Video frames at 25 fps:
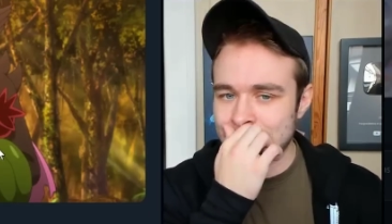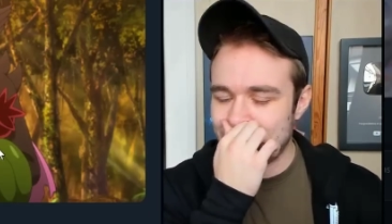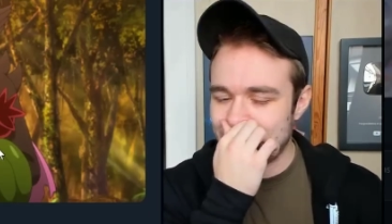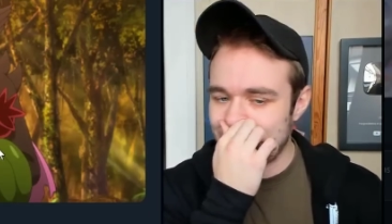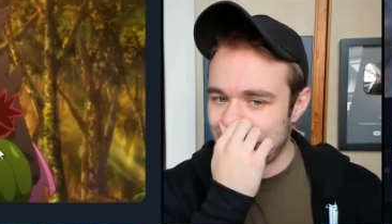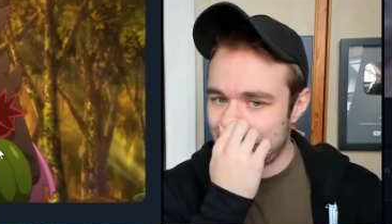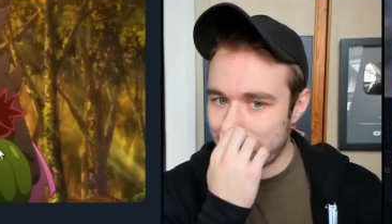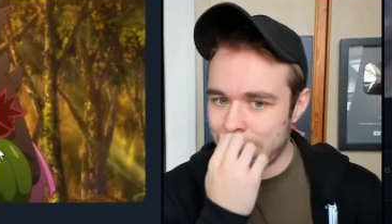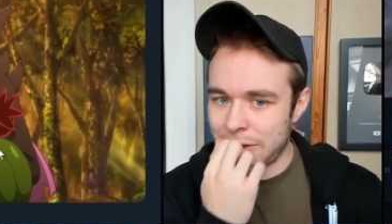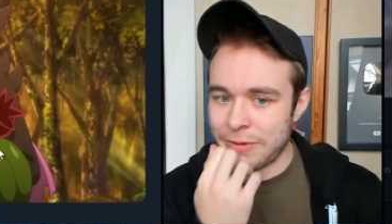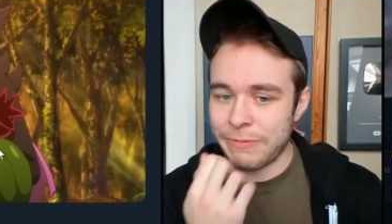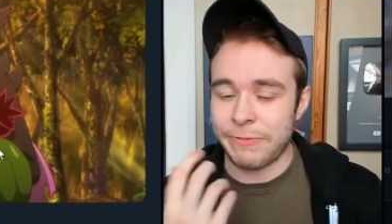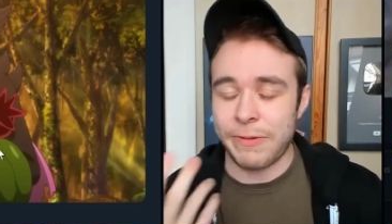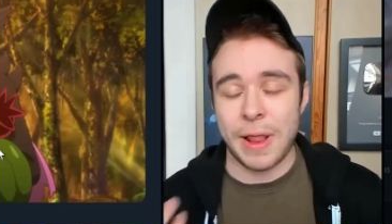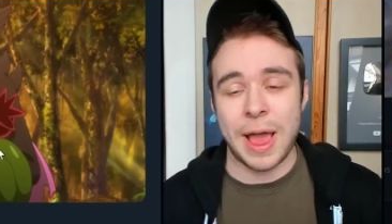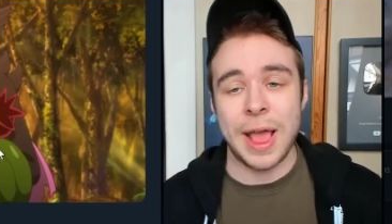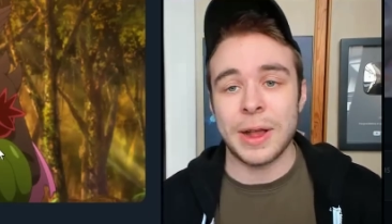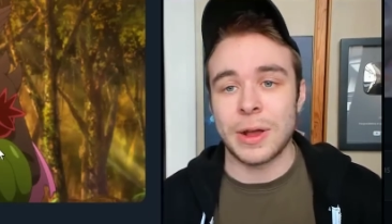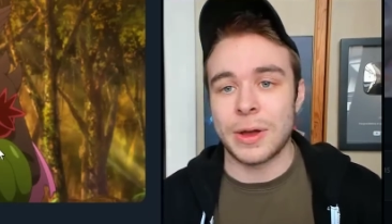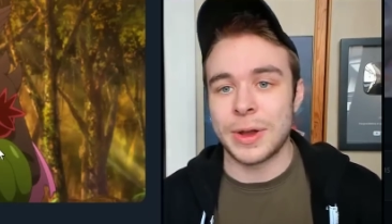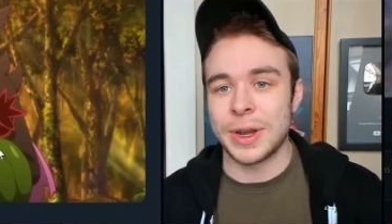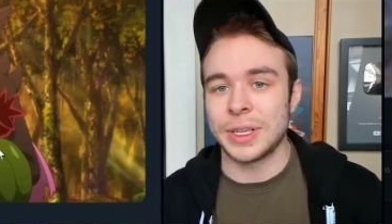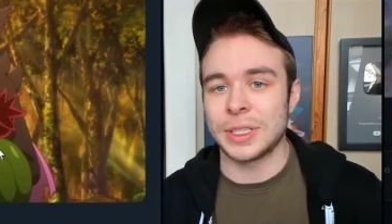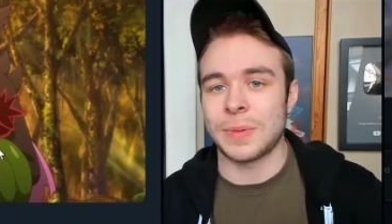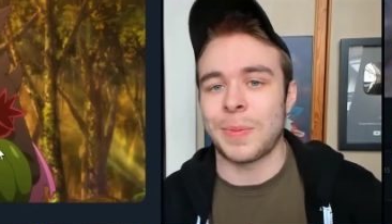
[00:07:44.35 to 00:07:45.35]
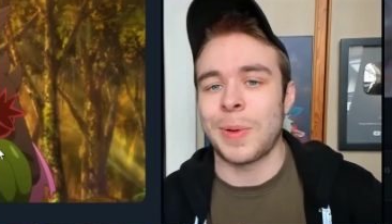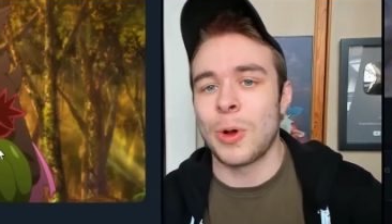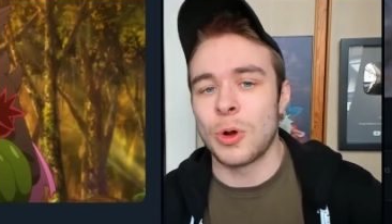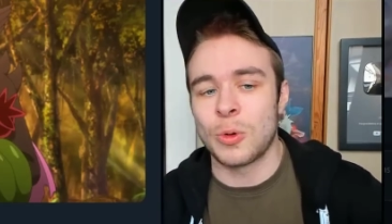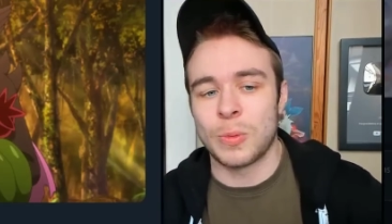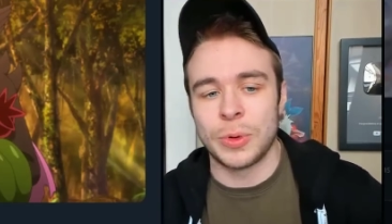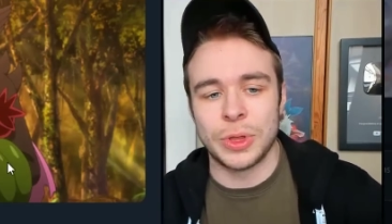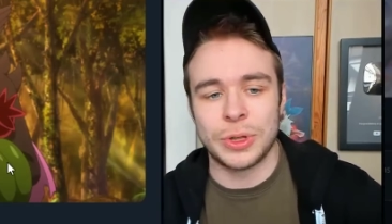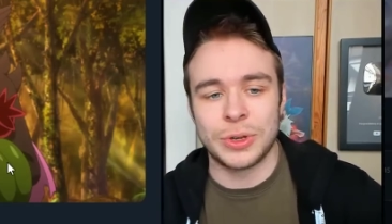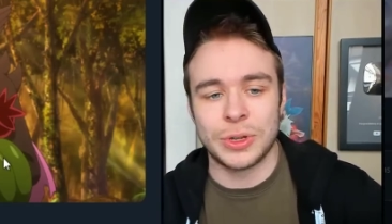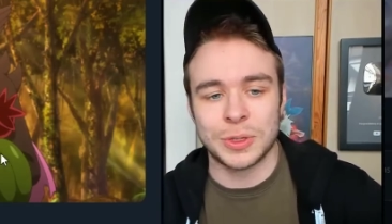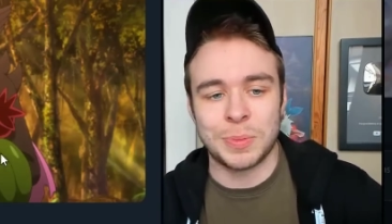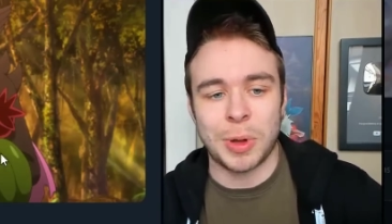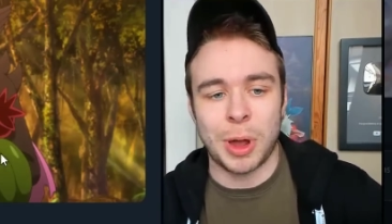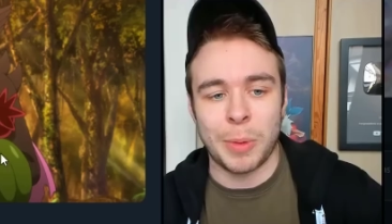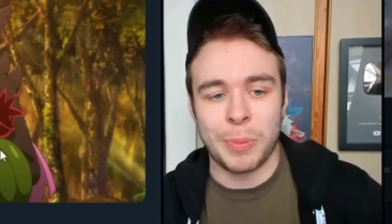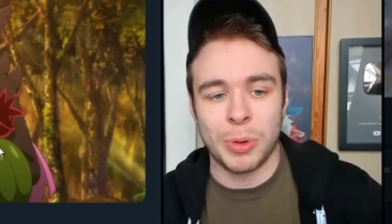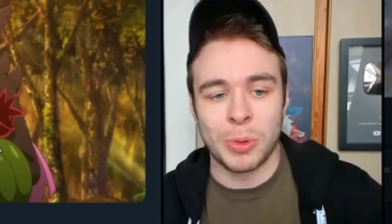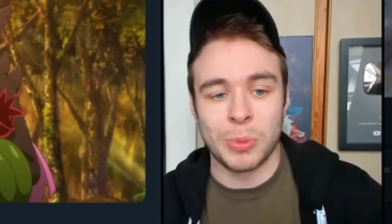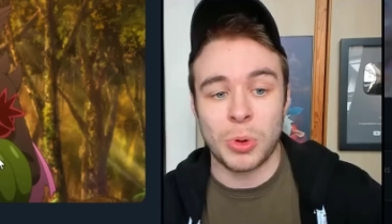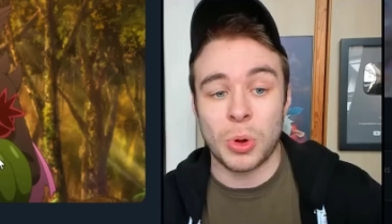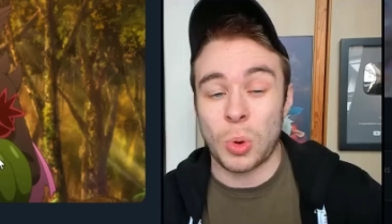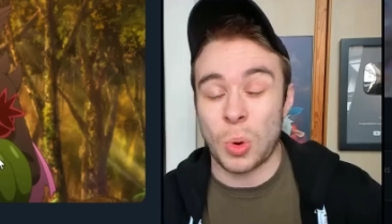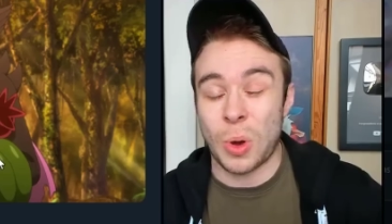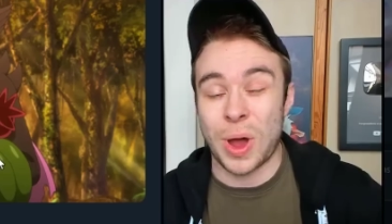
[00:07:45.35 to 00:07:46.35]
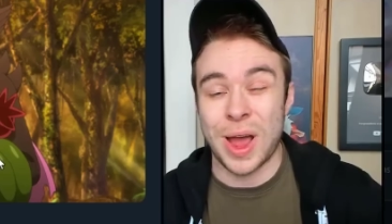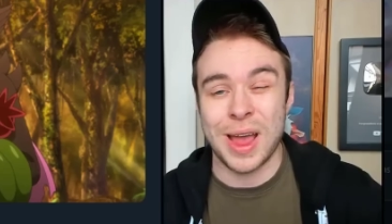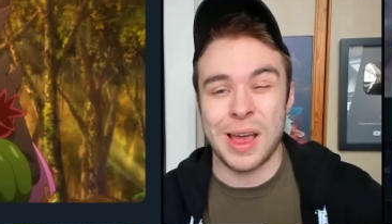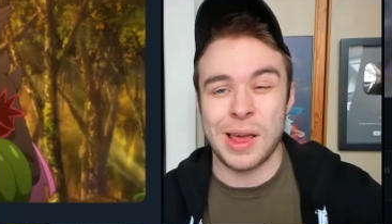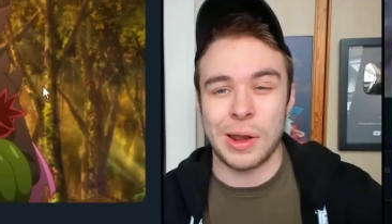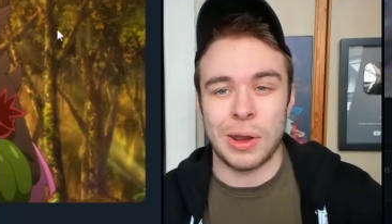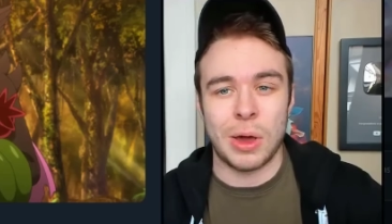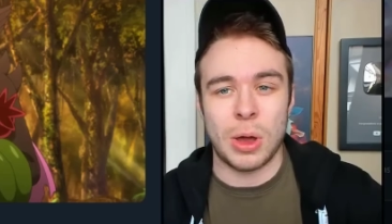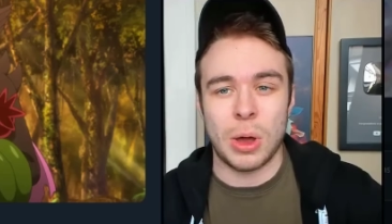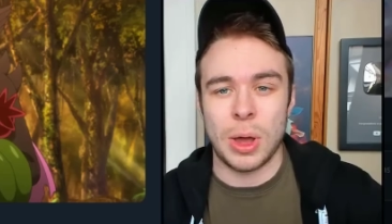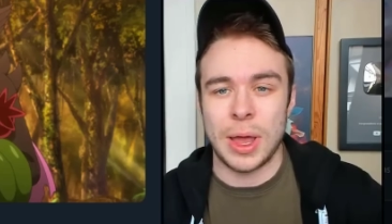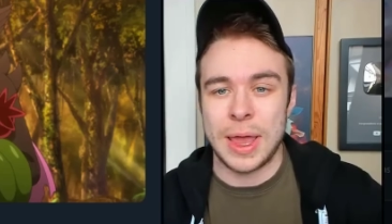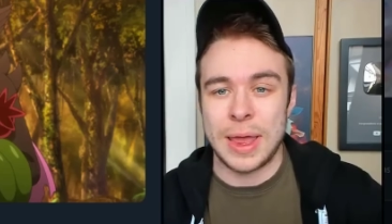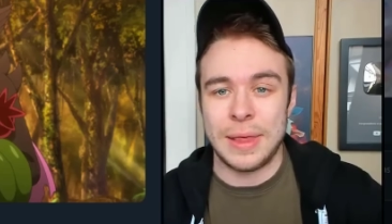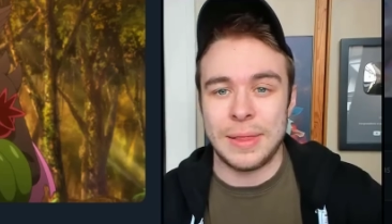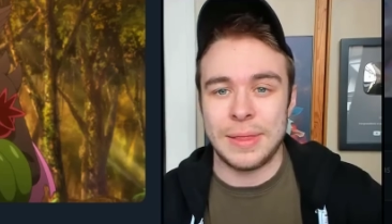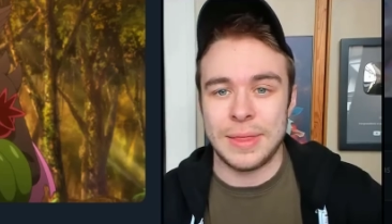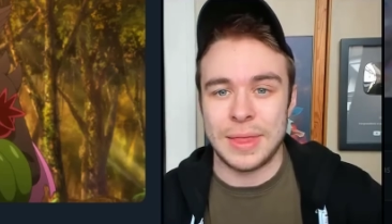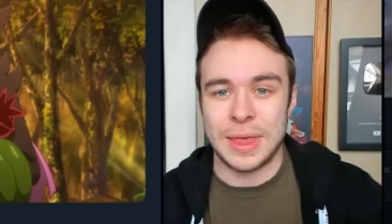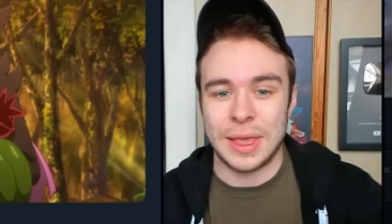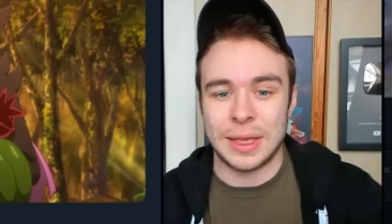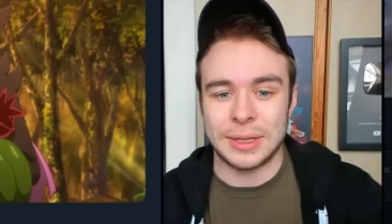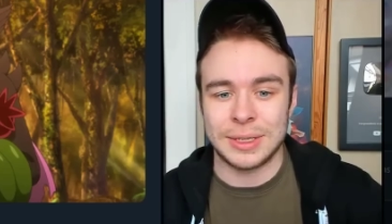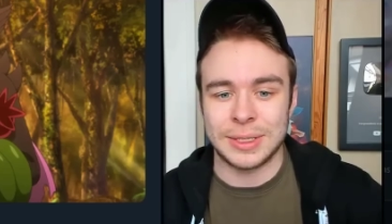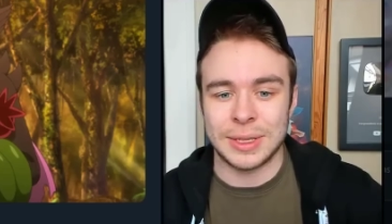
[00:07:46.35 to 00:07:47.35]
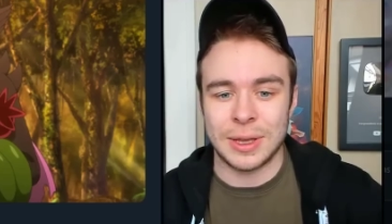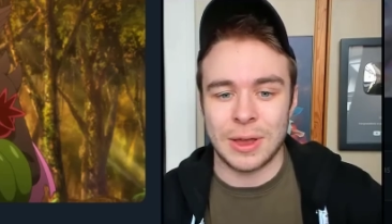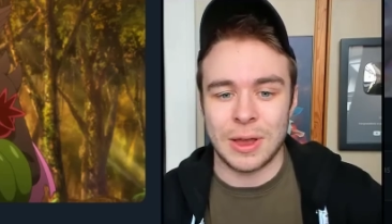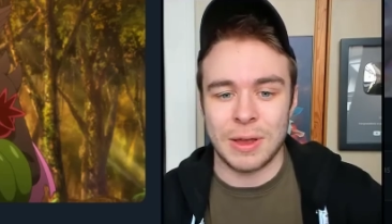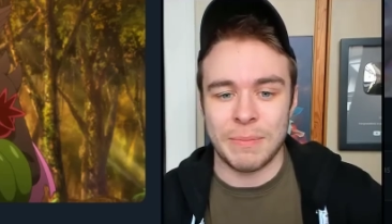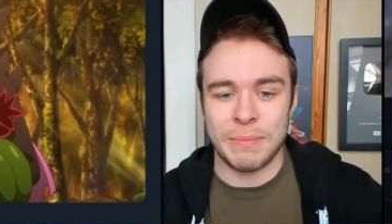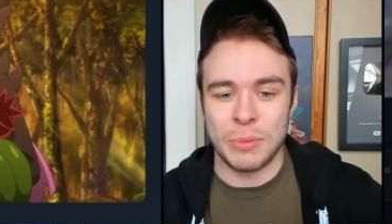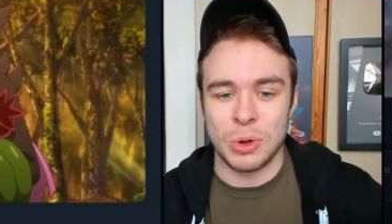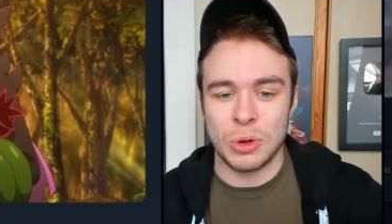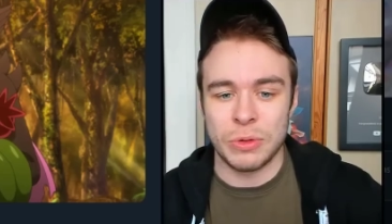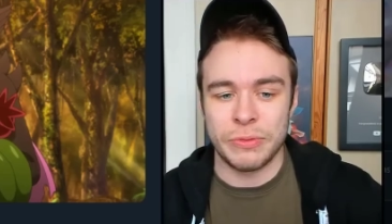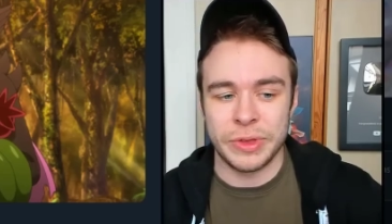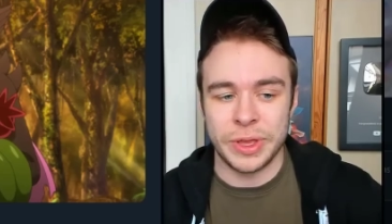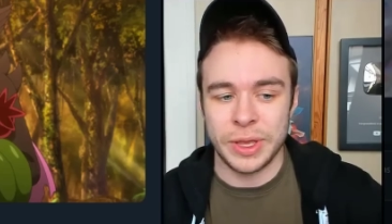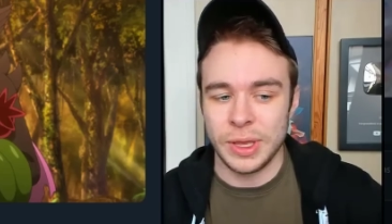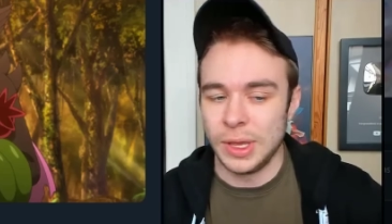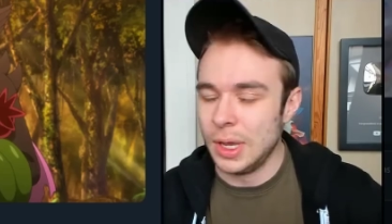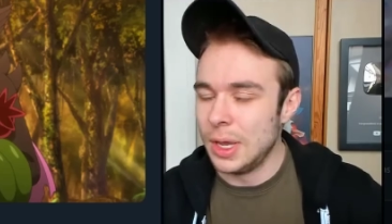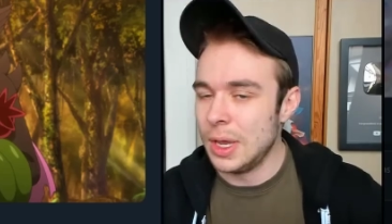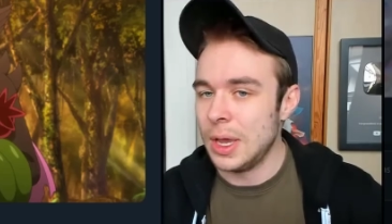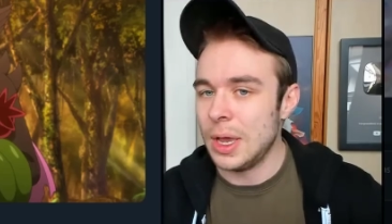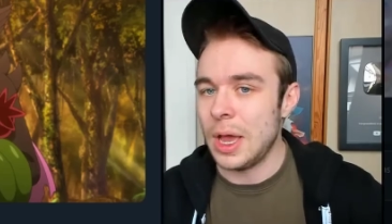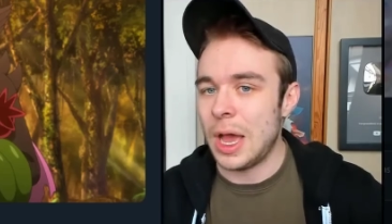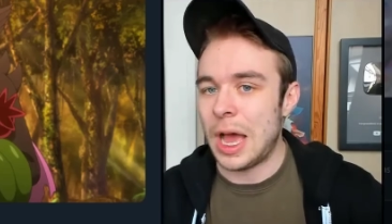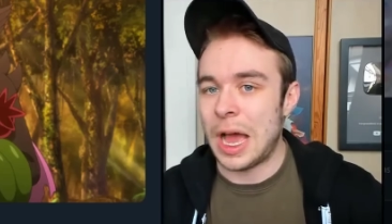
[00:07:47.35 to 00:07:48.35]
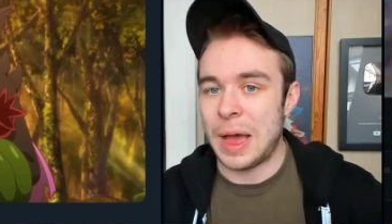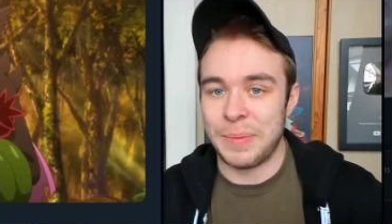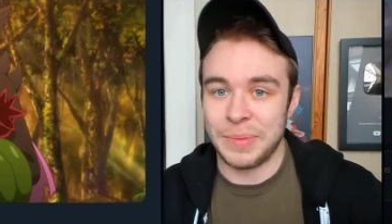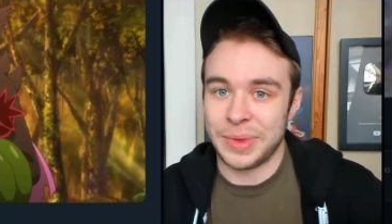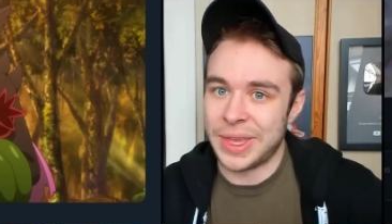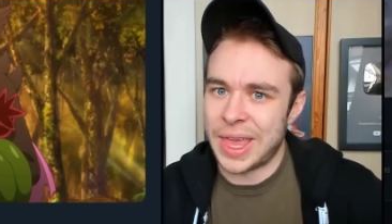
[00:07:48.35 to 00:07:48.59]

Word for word: And I mean, Flygon is a Pokemon that does pop up quite a lot in this uh, movie. I'm